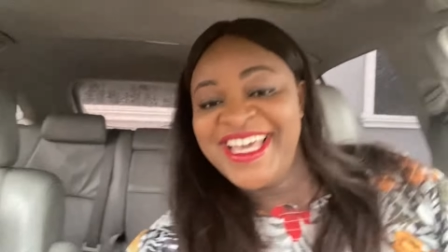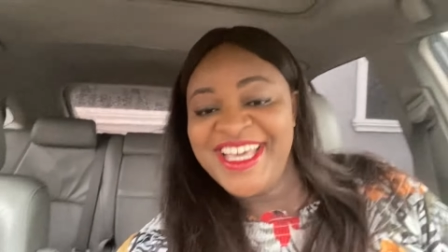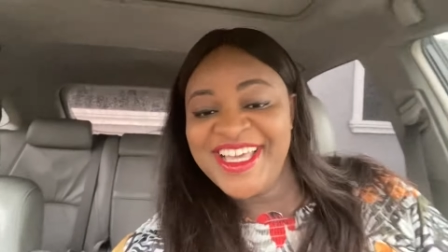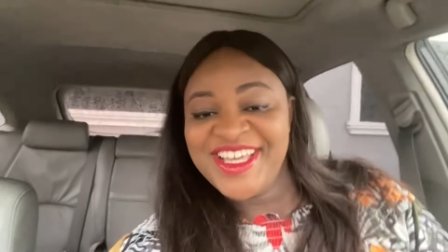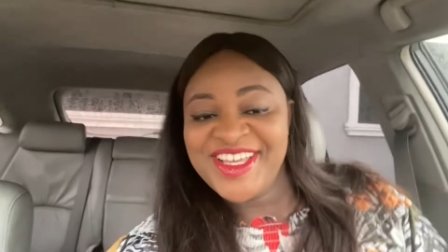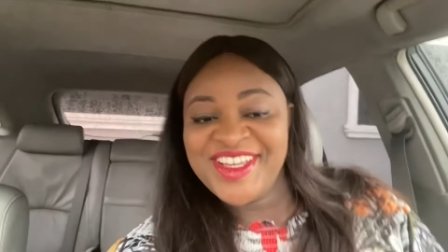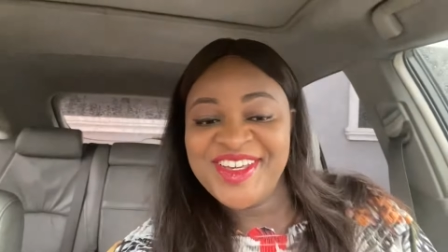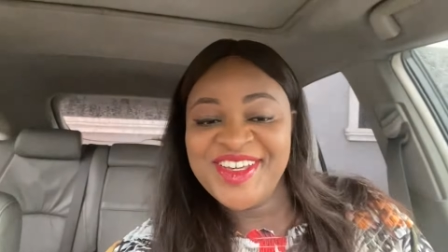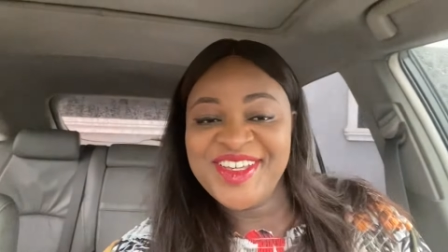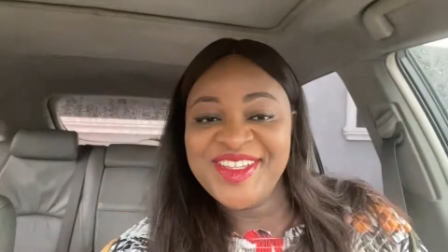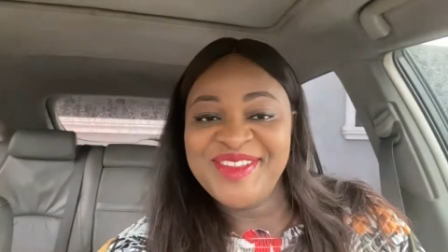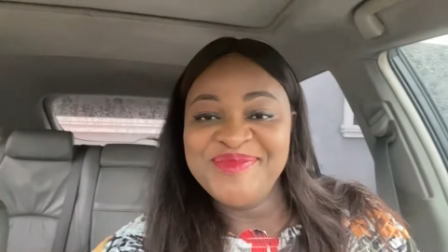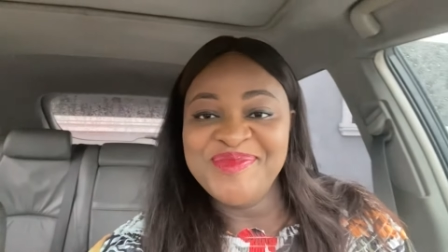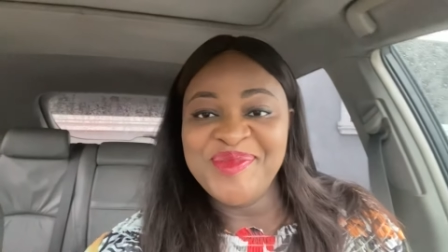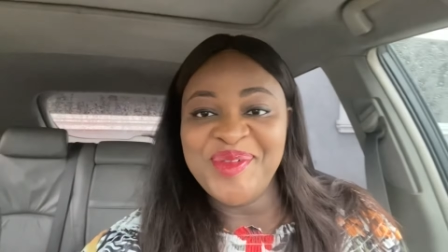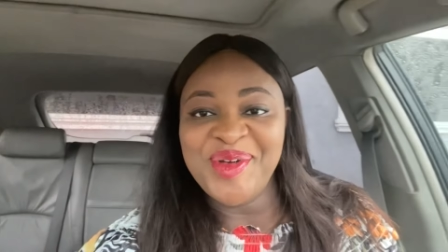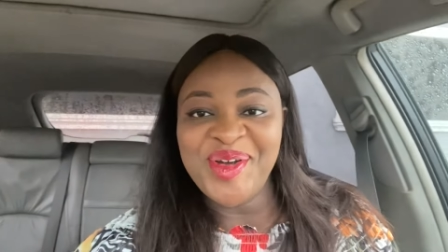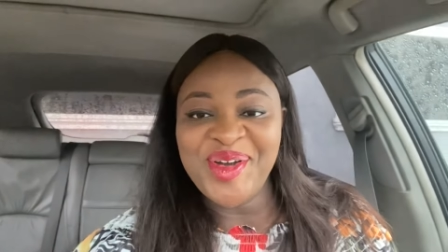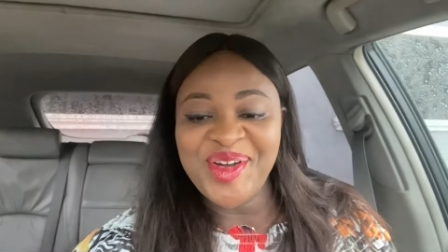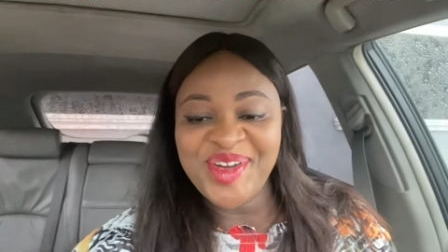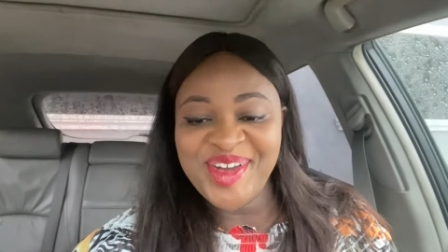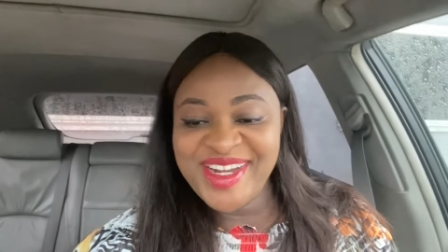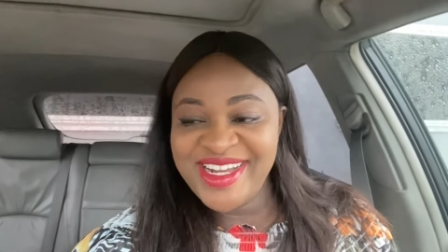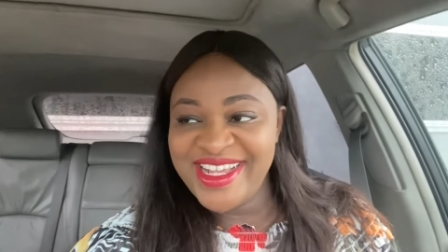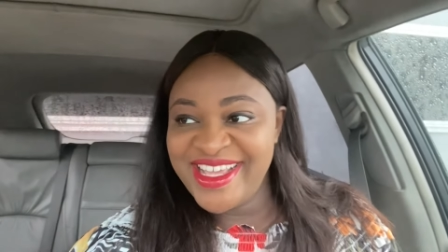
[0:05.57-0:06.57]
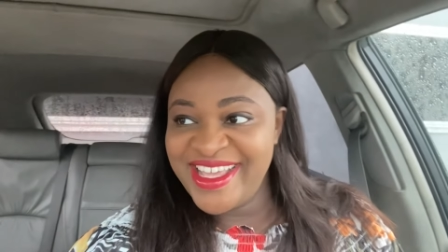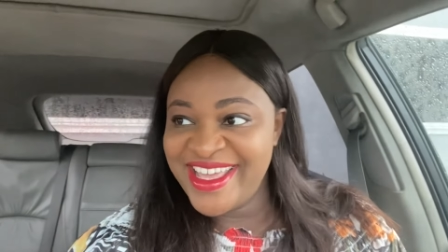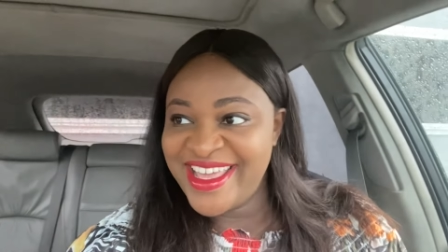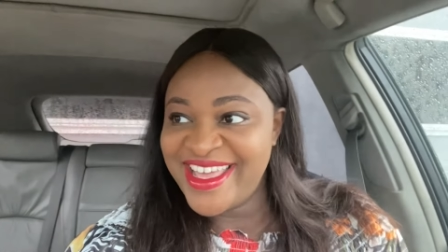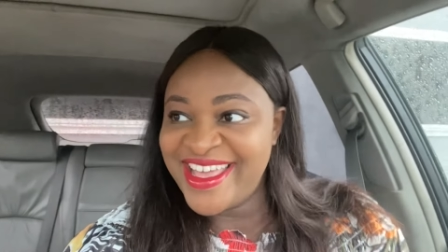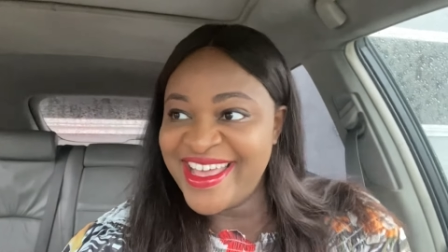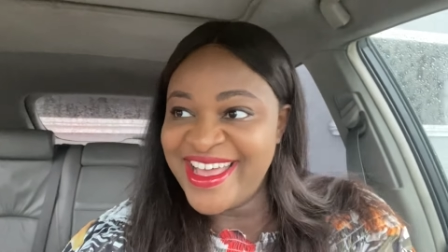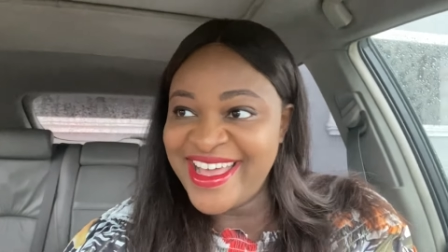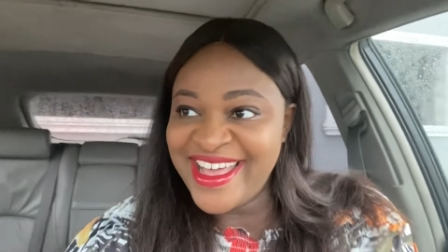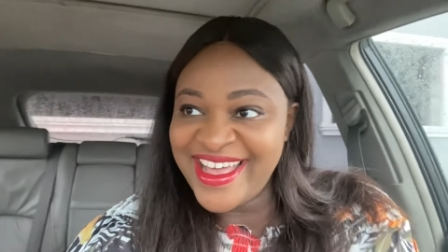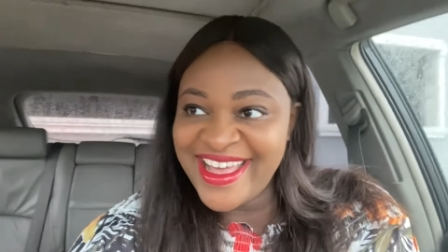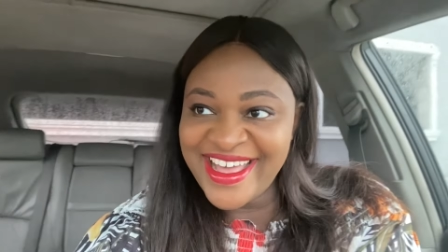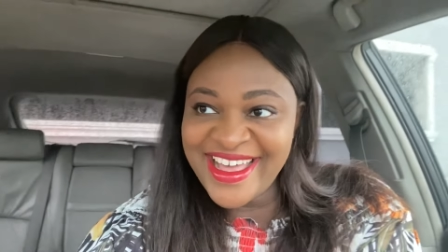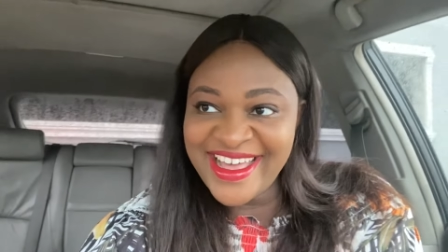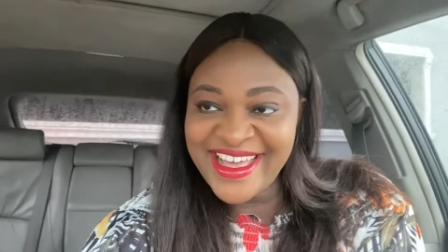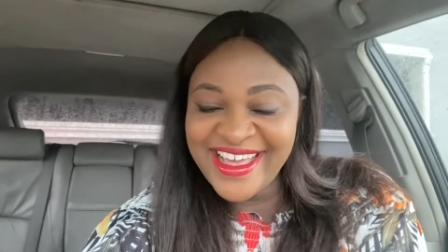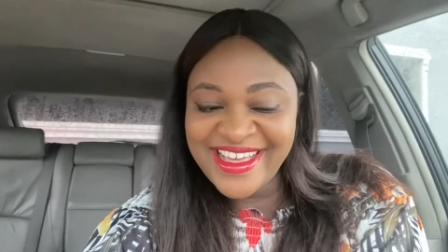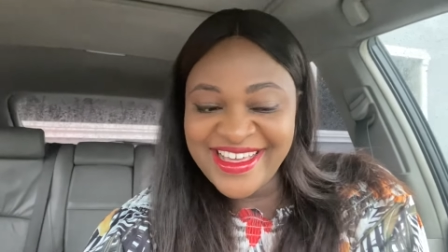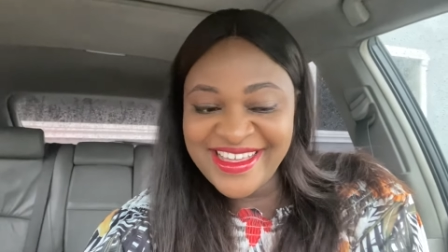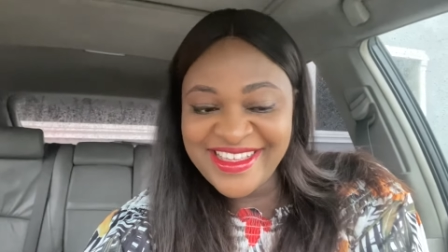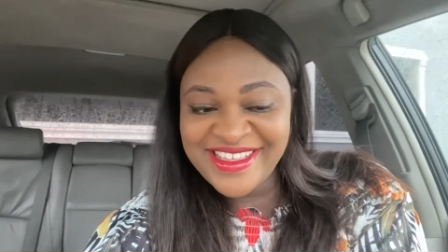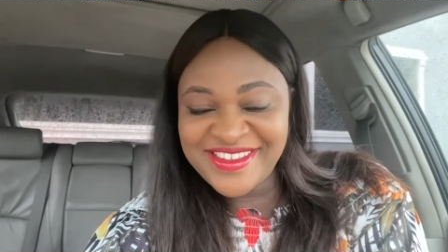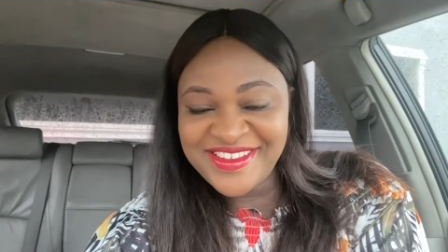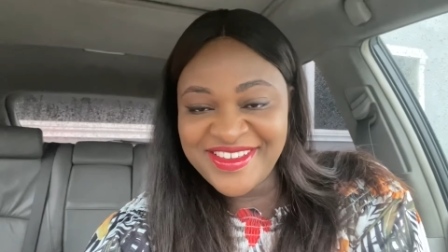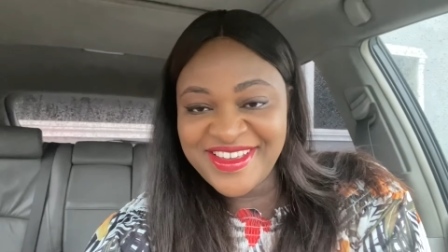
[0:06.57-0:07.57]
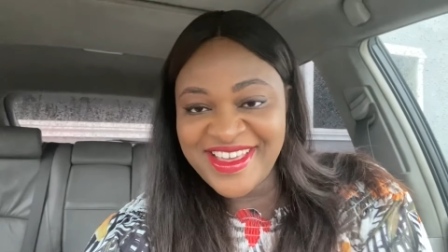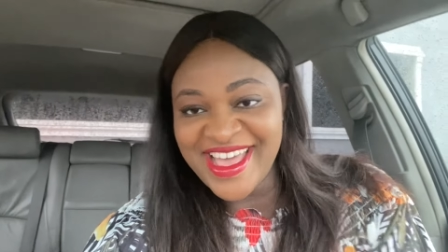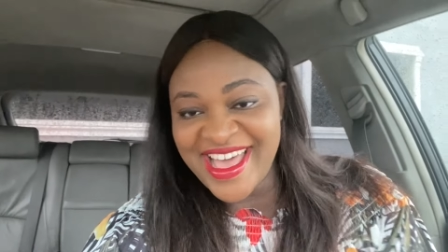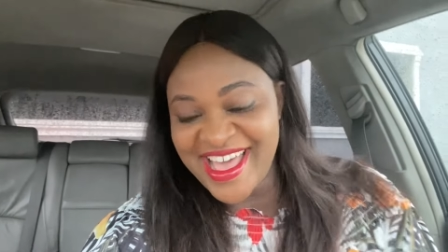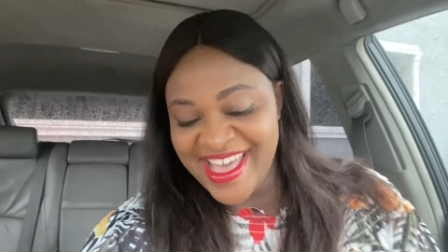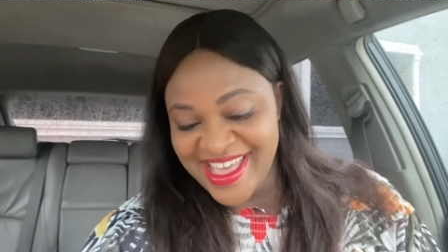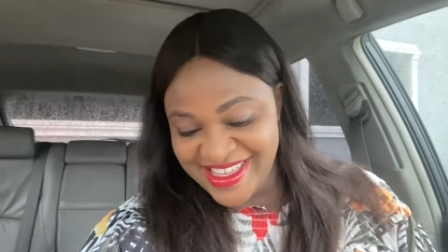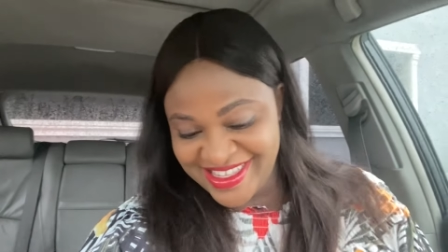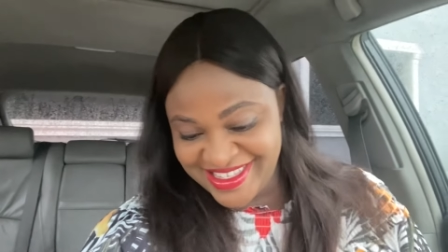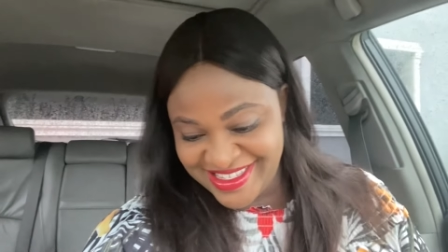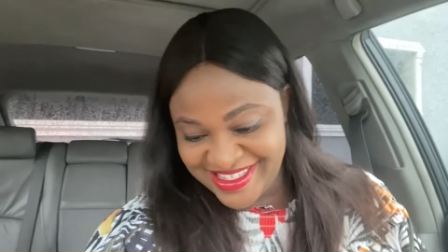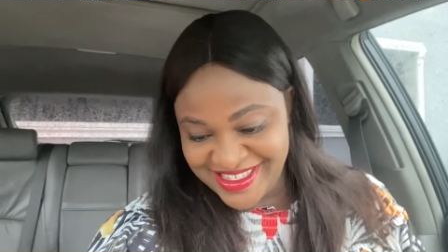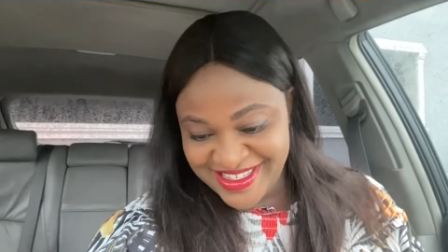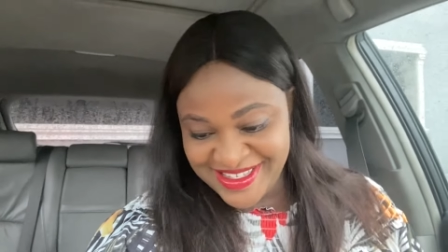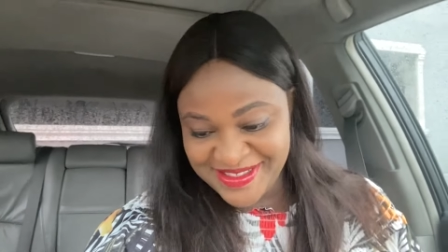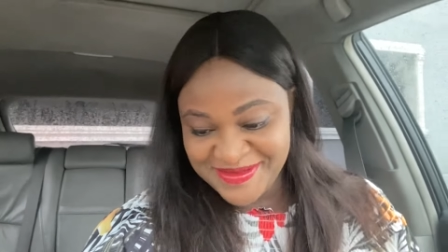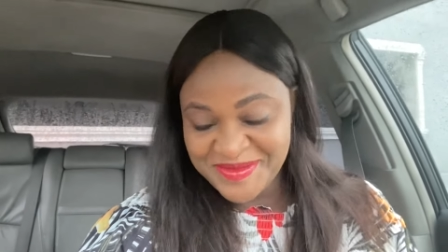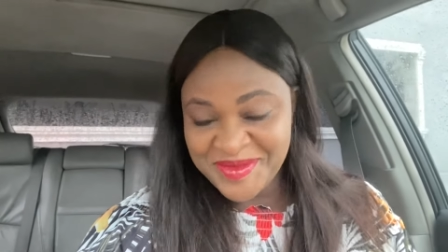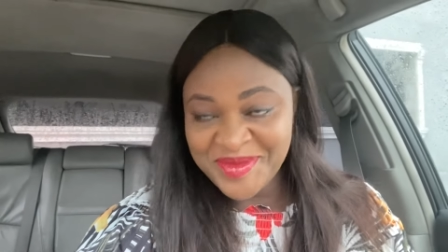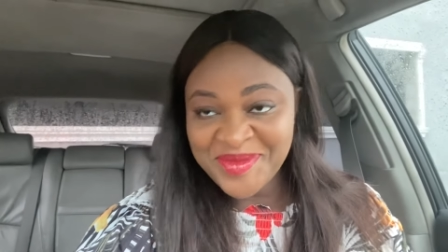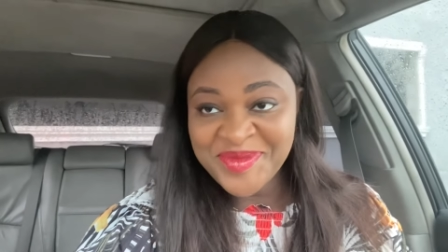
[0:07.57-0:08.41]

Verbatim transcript: Good morning guys! You guys,